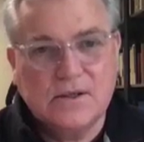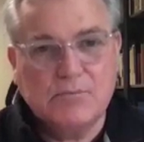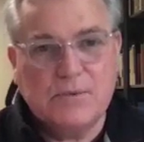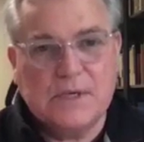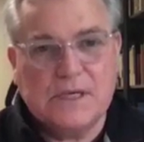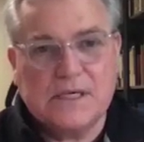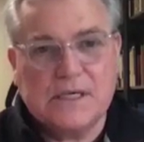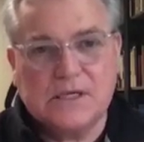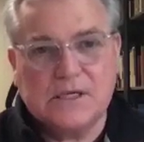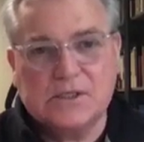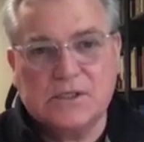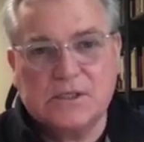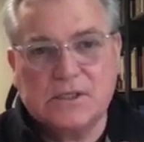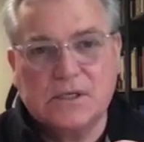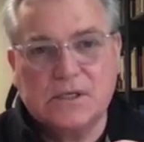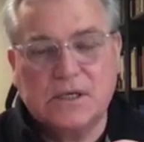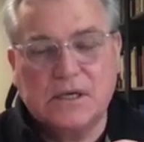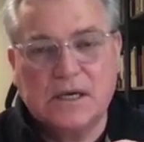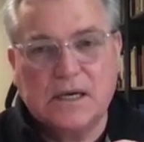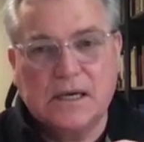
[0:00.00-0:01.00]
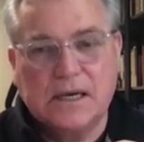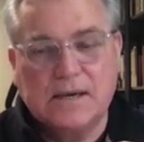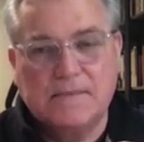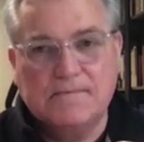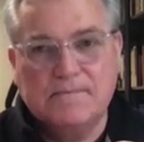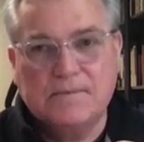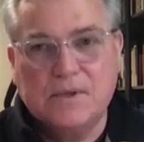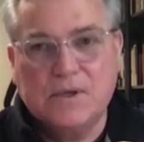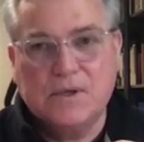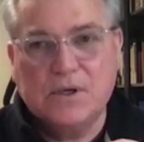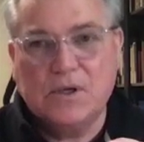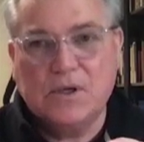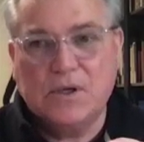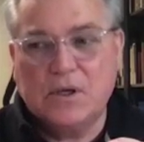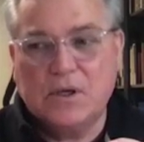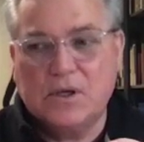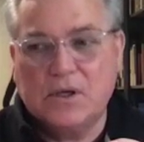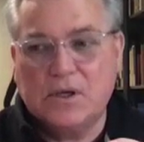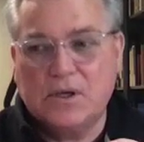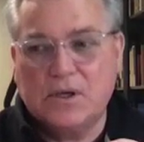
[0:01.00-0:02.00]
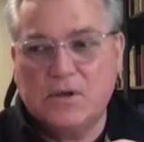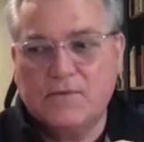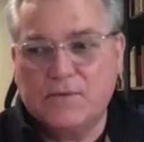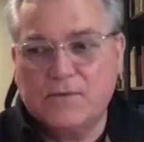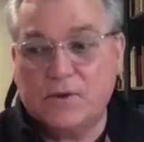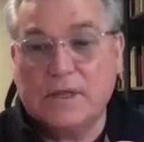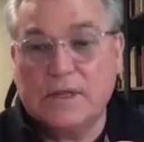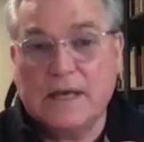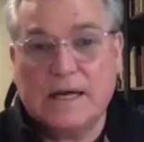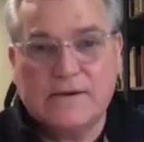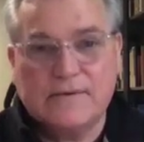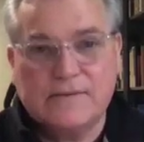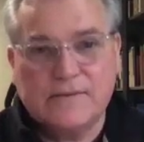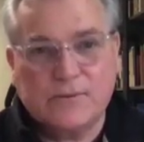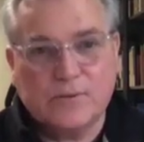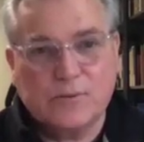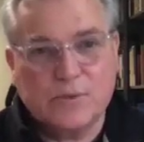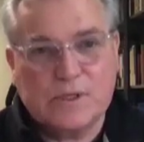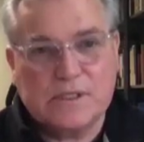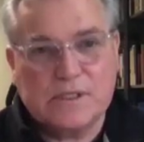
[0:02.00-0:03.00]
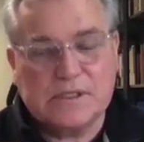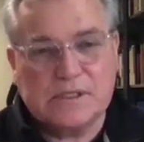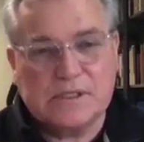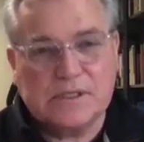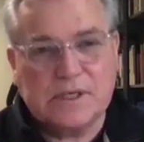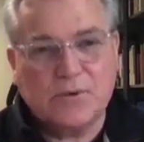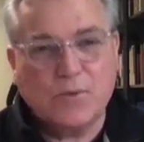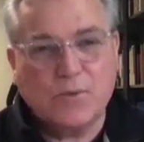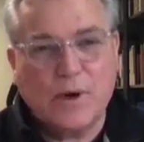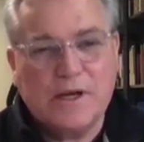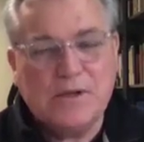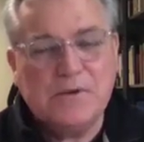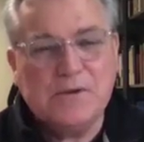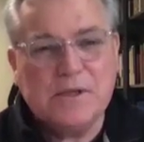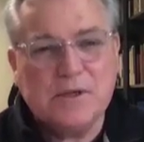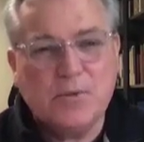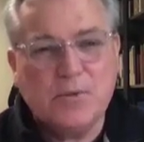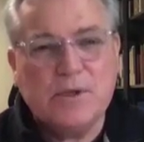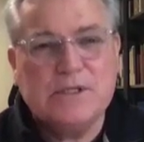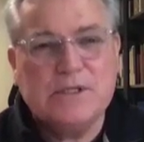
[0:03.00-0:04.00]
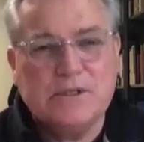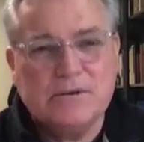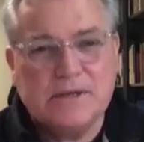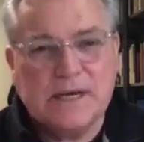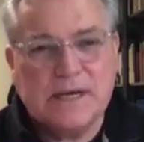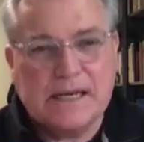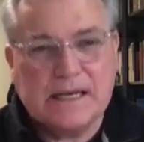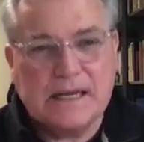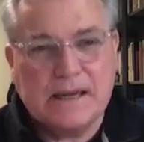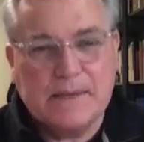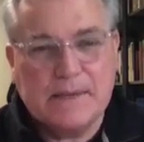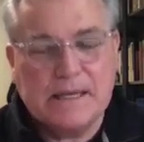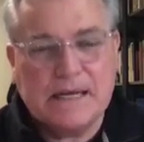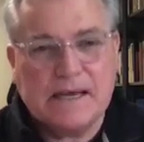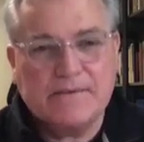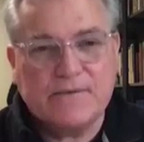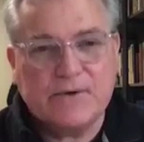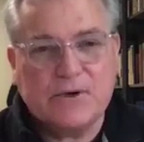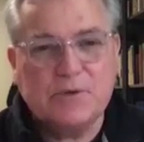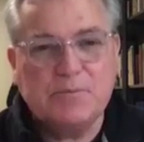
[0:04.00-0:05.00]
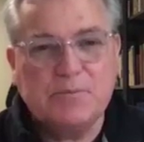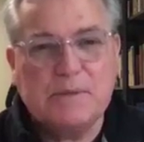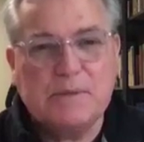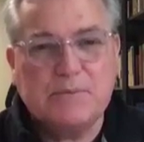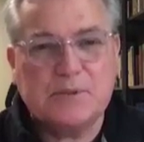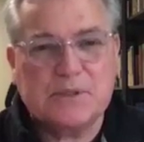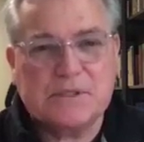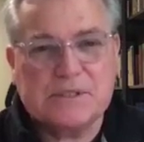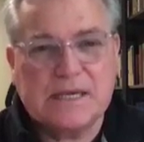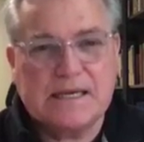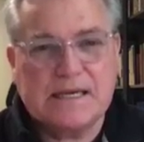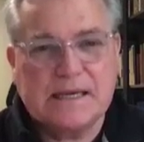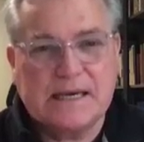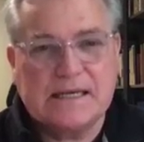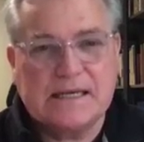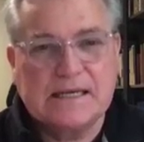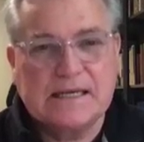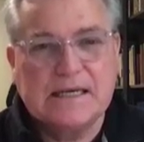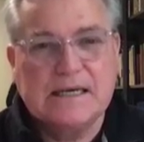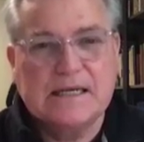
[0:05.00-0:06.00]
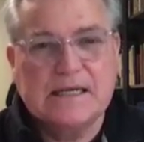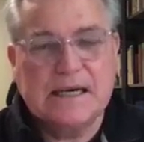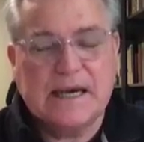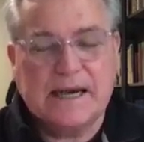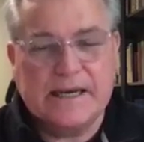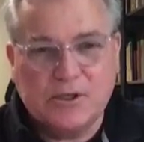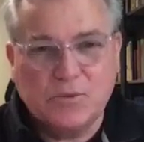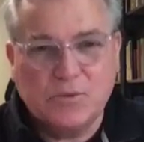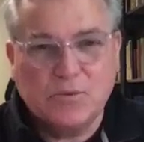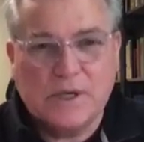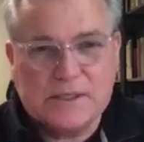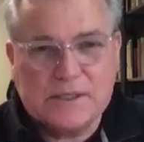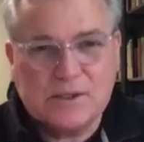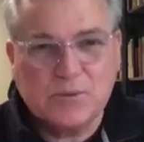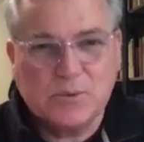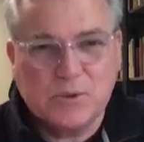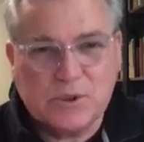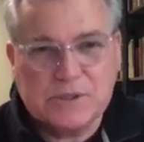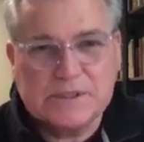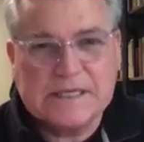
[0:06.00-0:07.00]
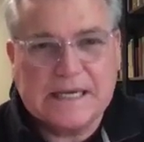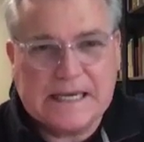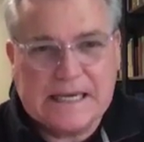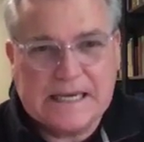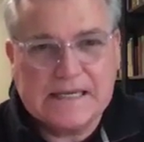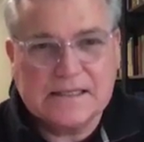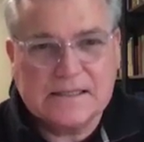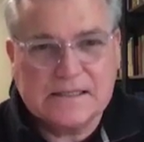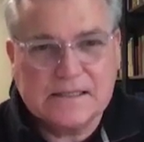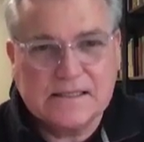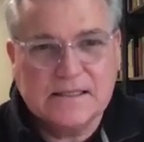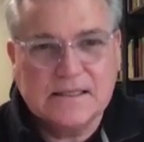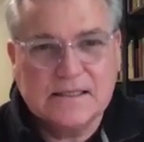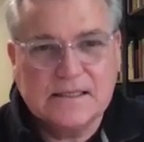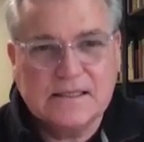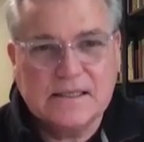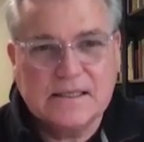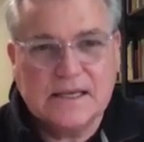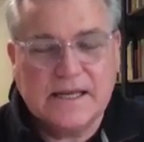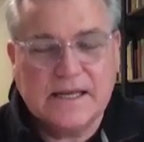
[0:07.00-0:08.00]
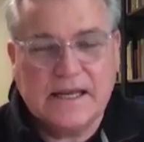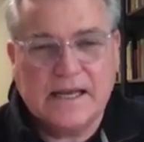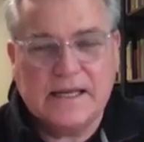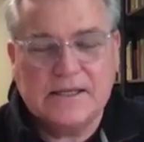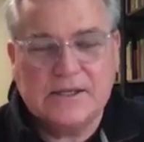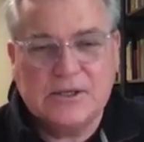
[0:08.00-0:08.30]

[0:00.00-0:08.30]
because for a lot of different reasons. Why do you think we do that? I mean, I've heard people say that, I don't want the world to end. I